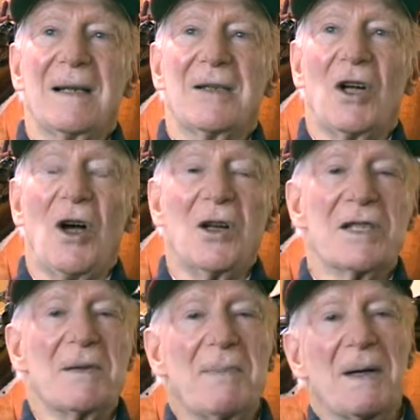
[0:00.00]

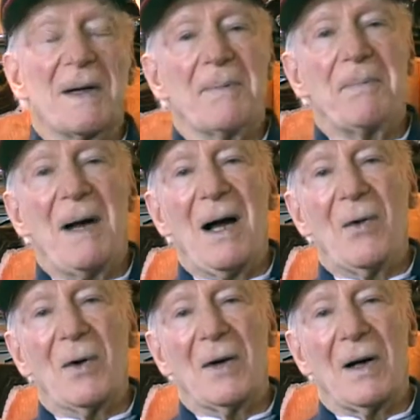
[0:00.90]
talks about the
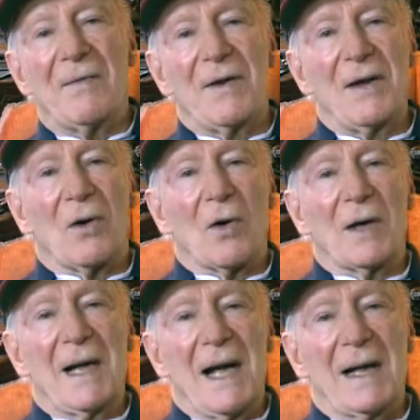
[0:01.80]
power of the
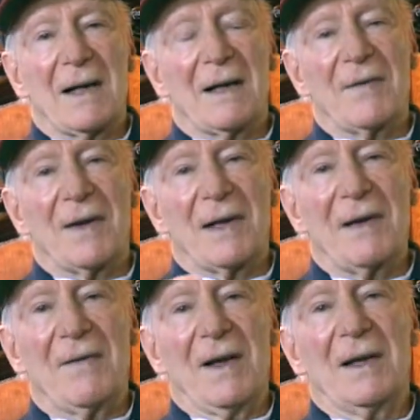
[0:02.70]
organic, of the
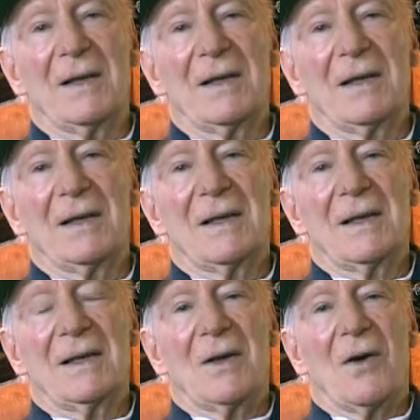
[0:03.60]
living,
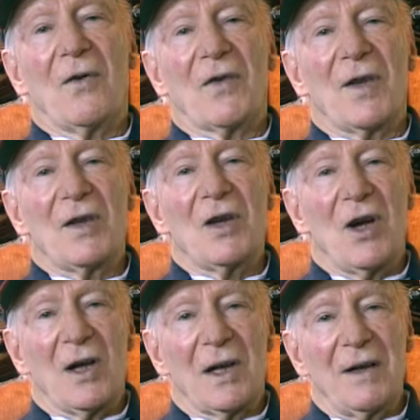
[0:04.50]
over the
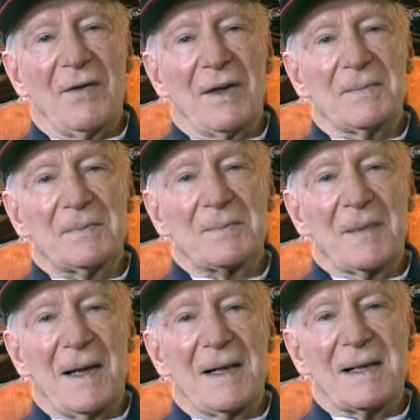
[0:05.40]
non-living.
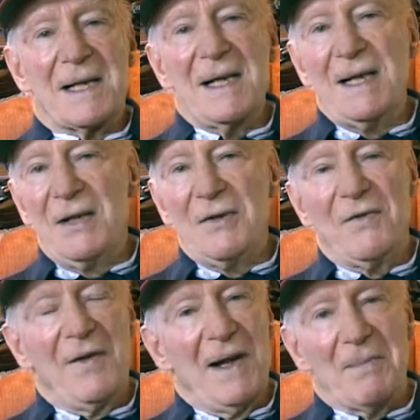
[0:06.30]
And it's a Hindu
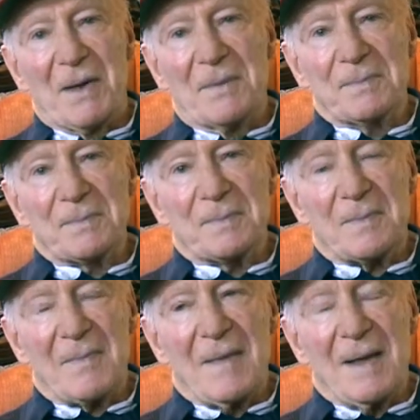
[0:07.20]
fable.
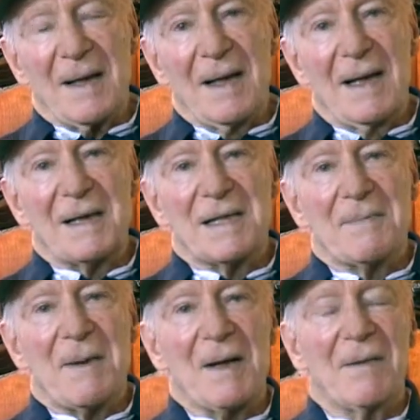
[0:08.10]
And it's
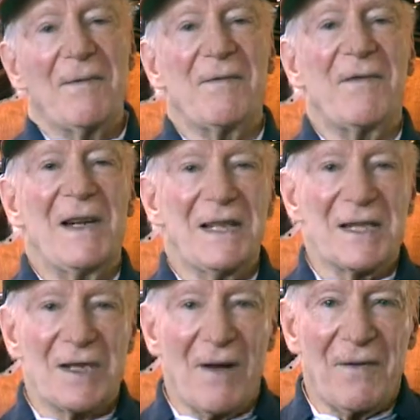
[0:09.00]
about a
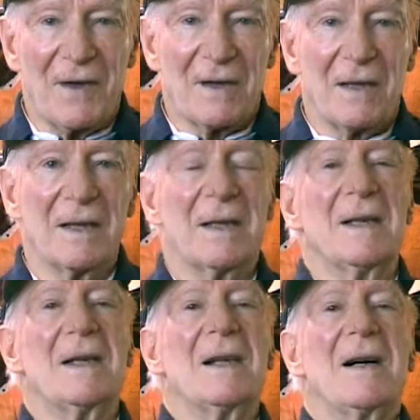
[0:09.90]
philosophical
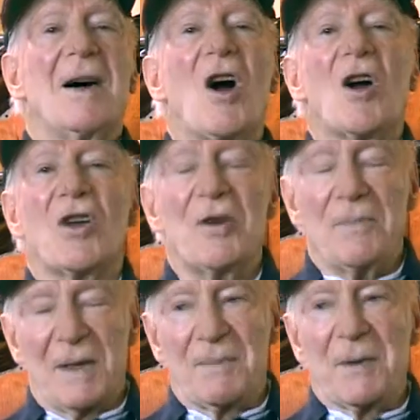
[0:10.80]

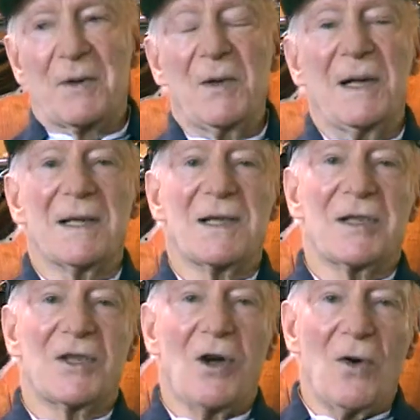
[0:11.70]
argument between a
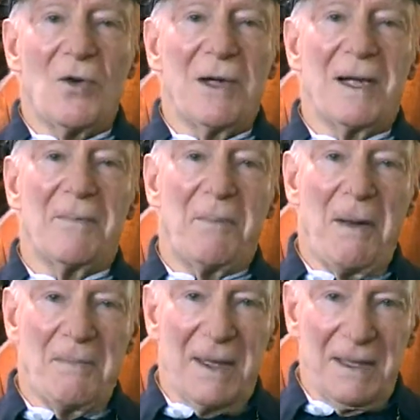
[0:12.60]
stone and a
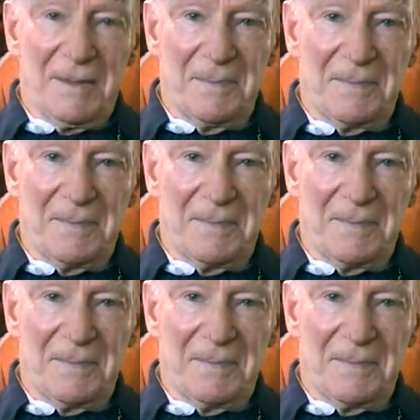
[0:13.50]
pumpkin.